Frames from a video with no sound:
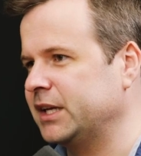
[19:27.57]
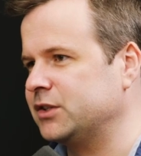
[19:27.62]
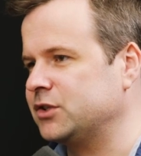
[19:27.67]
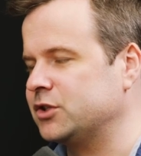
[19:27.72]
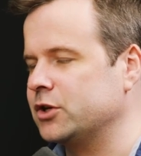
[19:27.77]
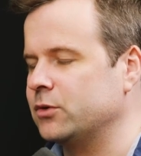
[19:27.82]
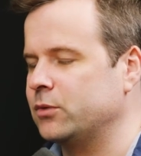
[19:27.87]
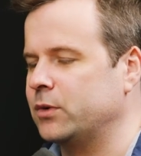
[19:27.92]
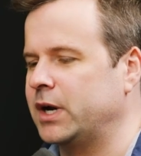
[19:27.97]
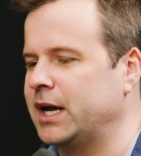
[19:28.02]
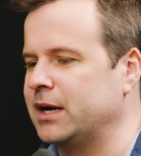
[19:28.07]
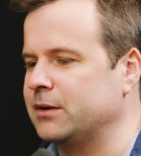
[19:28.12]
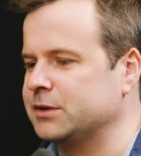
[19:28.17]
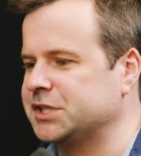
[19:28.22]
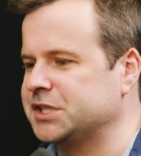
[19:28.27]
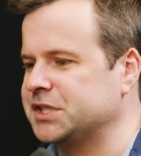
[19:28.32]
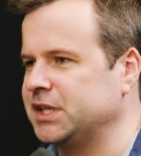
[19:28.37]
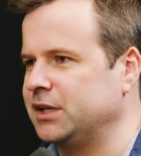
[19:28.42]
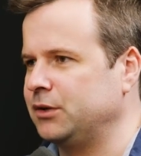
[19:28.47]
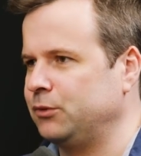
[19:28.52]
And so, what I was
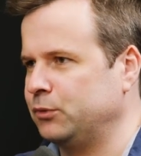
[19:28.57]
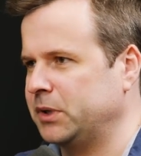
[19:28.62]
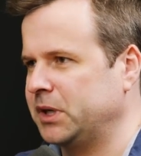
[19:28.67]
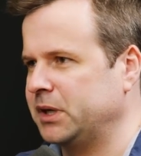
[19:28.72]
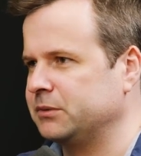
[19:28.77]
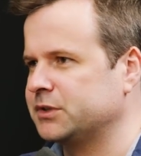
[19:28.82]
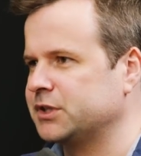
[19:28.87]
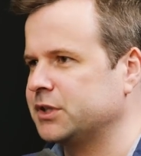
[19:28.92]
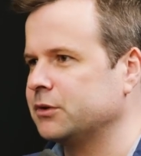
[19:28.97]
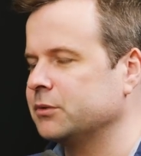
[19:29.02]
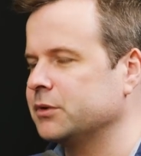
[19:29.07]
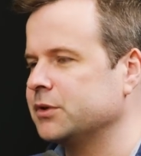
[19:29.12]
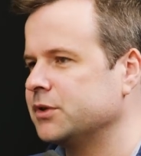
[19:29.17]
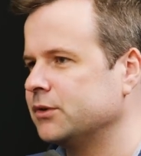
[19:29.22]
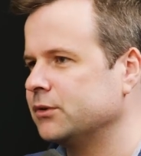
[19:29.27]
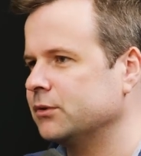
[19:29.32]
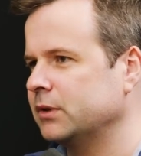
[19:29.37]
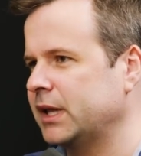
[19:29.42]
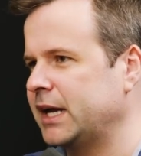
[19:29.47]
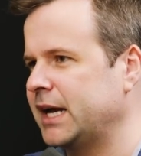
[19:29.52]
seeing when I was here with
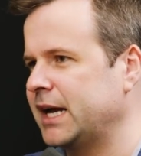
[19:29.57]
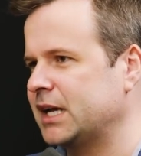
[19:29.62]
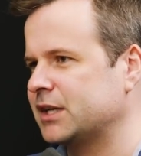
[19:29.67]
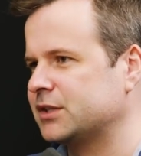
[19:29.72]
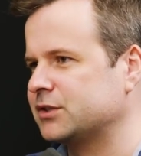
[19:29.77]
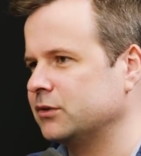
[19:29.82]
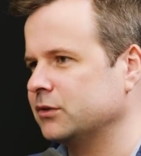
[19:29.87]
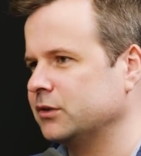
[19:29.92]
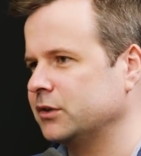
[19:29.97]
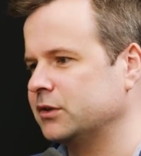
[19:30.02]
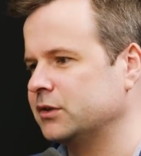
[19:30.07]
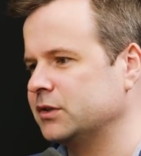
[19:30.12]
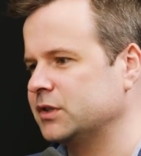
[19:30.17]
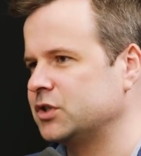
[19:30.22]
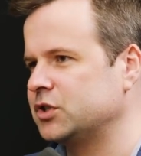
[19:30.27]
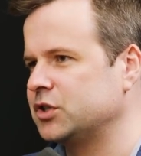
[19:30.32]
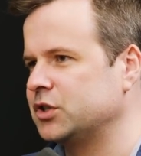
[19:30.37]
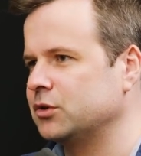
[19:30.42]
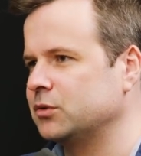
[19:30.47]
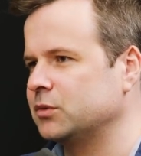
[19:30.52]
you last earlier
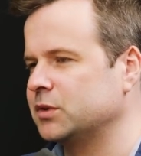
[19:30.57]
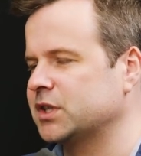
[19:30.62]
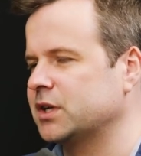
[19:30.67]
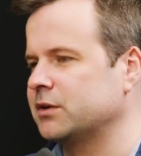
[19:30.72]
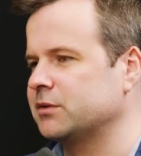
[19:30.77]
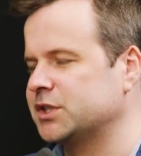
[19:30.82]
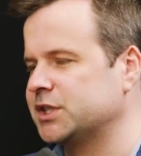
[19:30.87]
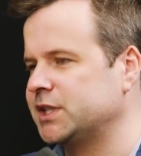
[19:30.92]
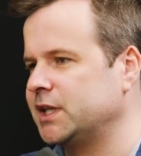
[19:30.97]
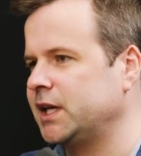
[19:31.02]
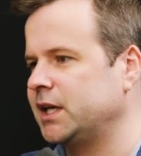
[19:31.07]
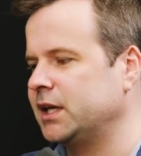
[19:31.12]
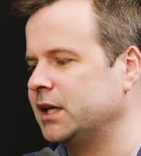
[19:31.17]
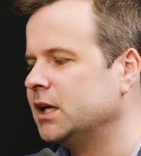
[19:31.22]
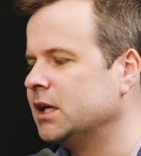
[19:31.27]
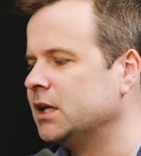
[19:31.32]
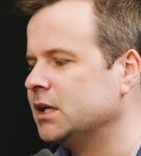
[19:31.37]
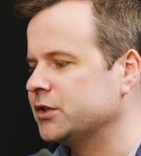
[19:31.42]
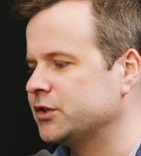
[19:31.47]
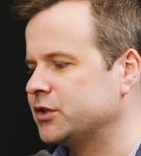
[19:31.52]
this year was I was seeing
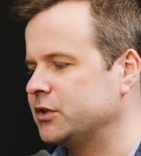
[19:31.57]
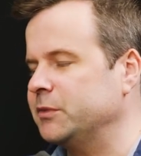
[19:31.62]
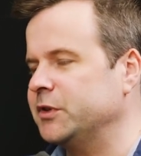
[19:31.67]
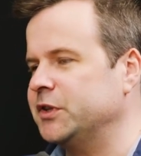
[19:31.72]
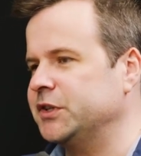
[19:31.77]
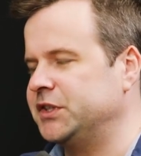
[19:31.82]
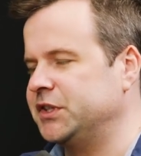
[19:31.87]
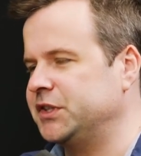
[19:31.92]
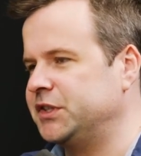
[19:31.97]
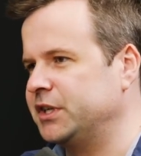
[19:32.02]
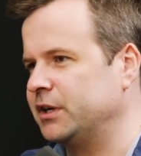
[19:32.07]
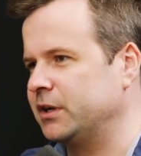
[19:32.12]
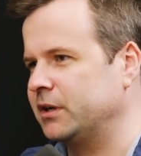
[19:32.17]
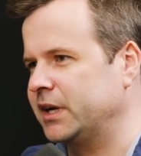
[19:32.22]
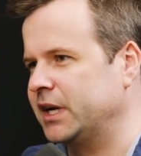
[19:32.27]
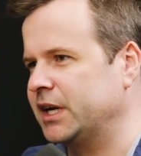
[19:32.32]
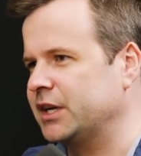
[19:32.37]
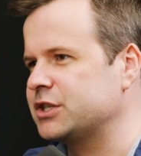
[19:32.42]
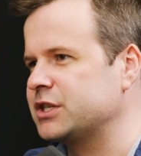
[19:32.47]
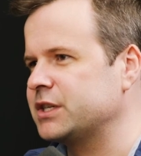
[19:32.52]
some of the
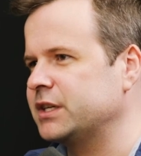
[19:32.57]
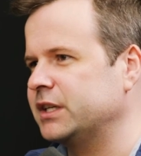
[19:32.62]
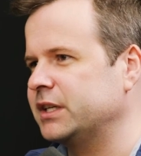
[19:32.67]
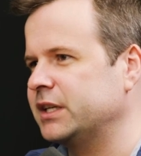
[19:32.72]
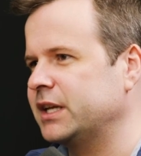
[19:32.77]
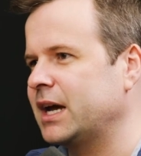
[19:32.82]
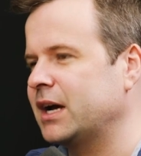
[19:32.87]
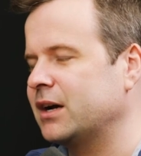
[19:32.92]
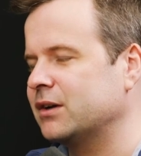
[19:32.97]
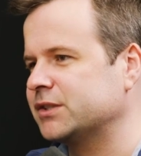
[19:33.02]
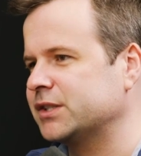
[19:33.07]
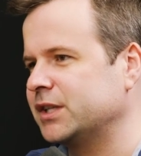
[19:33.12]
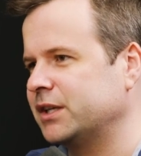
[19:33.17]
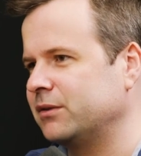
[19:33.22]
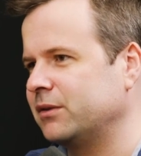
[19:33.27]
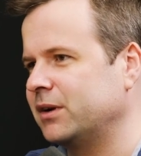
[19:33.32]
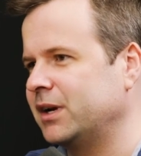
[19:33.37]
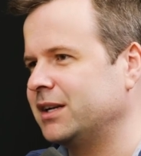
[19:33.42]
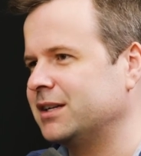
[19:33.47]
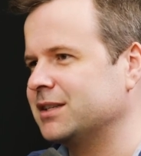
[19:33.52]
deterioration in housing,
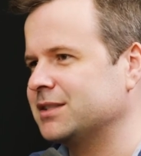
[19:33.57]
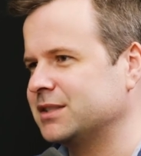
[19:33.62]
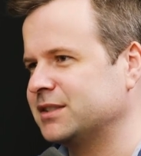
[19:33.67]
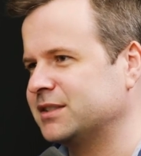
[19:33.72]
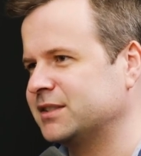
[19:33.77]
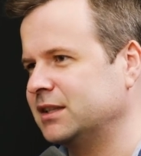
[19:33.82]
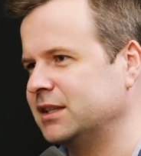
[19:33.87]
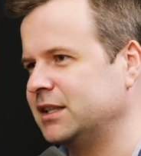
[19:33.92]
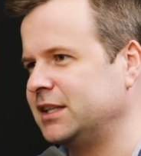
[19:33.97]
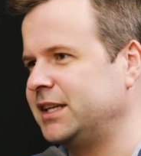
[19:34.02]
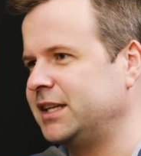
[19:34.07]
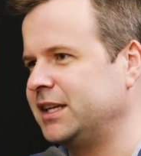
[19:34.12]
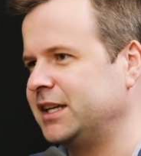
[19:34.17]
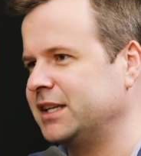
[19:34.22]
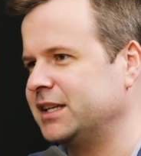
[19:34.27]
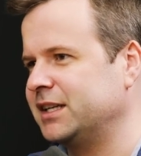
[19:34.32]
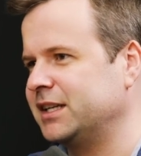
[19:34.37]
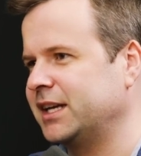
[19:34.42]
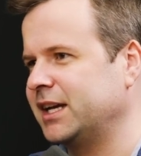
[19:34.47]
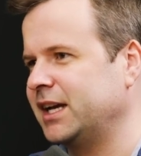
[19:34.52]
right? Because it's a leading
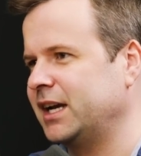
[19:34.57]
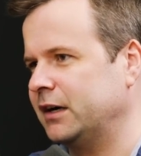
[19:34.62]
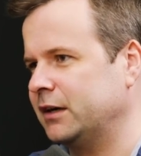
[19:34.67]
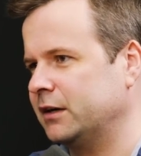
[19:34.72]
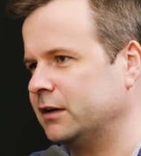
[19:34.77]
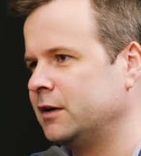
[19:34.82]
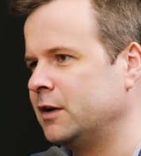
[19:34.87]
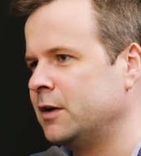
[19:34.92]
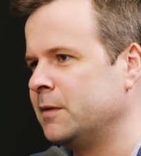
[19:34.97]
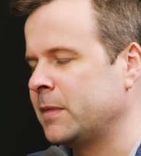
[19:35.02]
indicator.